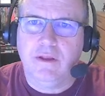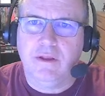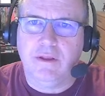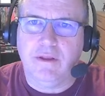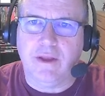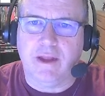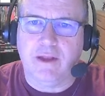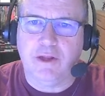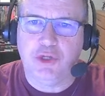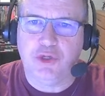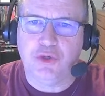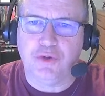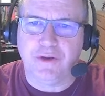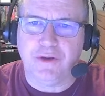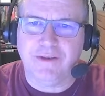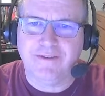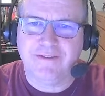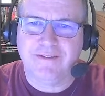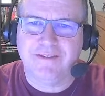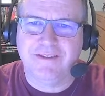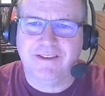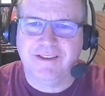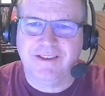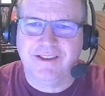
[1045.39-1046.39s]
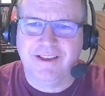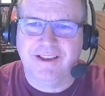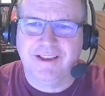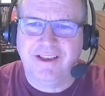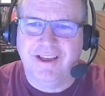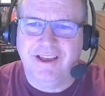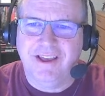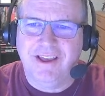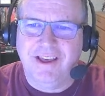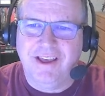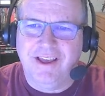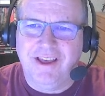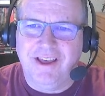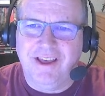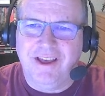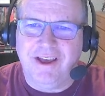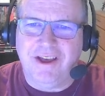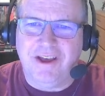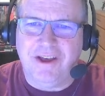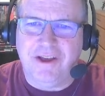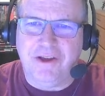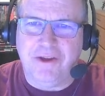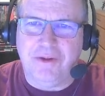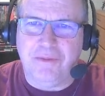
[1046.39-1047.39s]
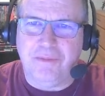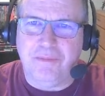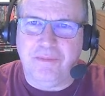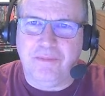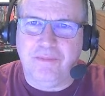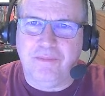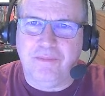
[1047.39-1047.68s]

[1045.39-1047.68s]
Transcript: Not a choice. I